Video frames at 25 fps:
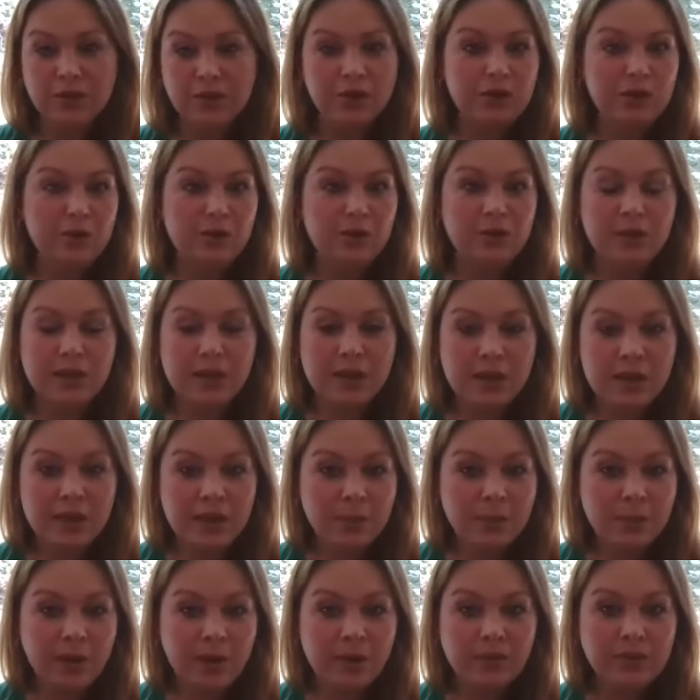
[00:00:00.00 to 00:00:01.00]
Are you
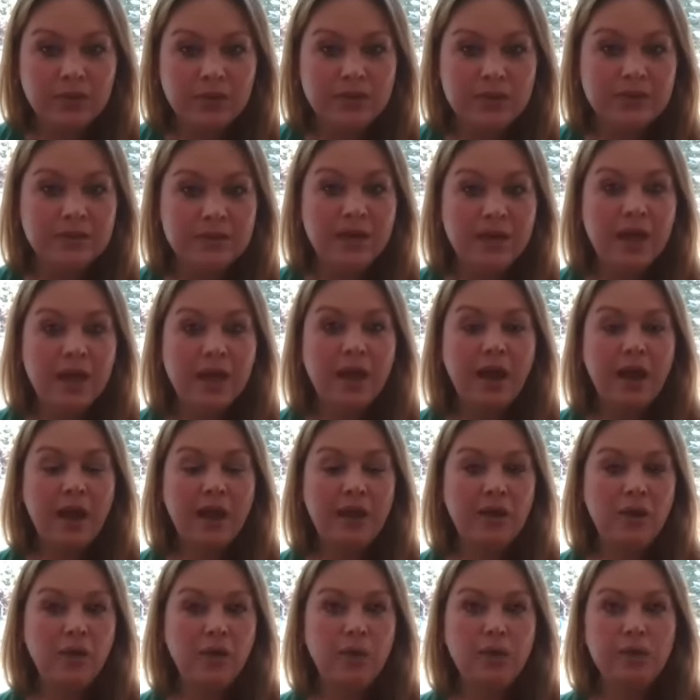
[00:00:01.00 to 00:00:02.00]
thinking about this?
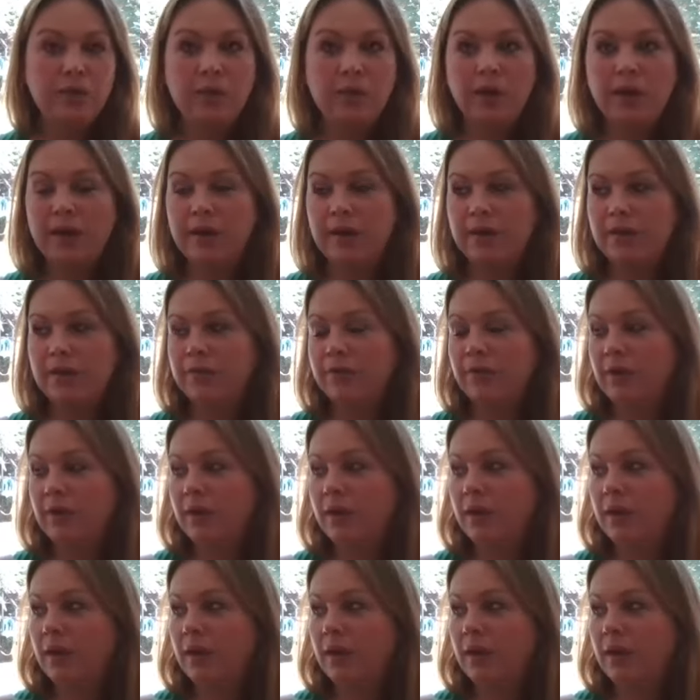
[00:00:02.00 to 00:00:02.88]
I know a lot of